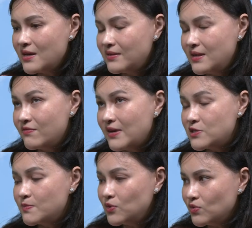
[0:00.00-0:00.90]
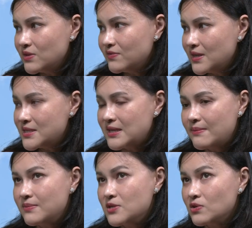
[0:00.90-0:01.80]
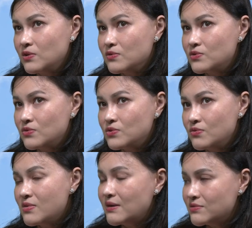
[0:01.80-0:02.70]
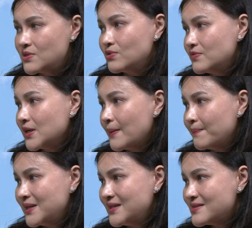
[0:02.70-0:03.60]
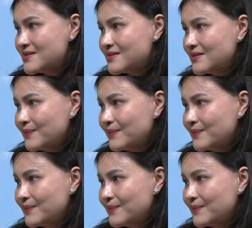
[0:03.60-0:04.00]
the investment universe numbers close to 2,000 over companies.